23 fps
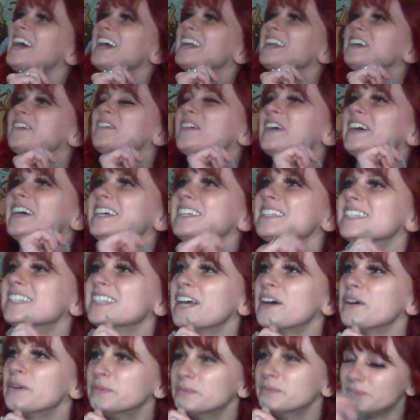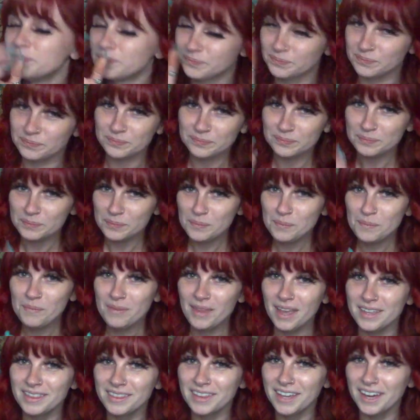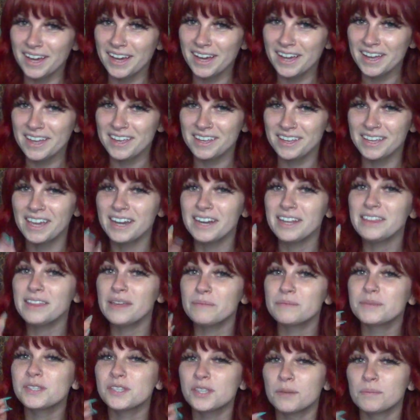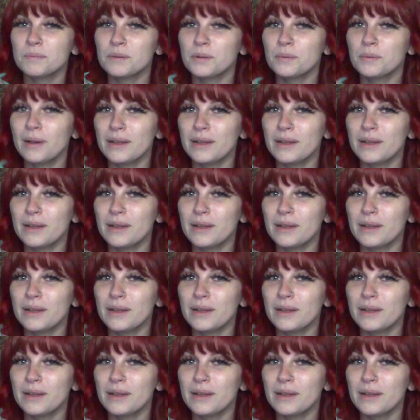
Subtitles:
anyway, so the getting them super